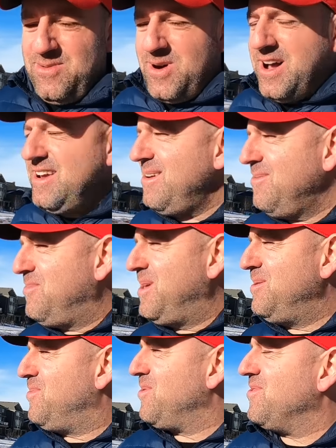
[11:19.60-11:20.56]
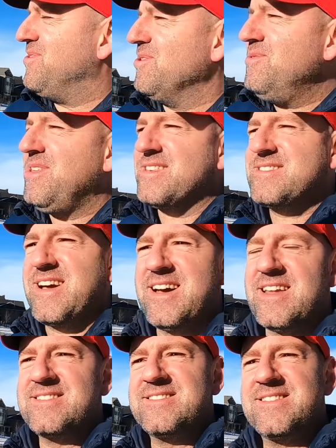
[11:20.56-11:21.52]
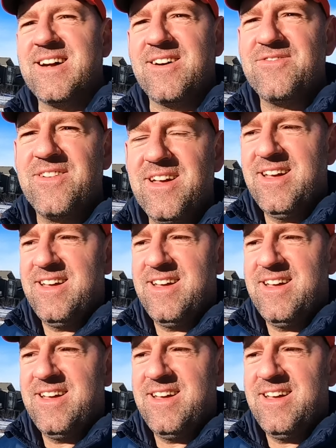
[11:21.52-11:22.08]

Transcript: Why do people do this kind of stuff?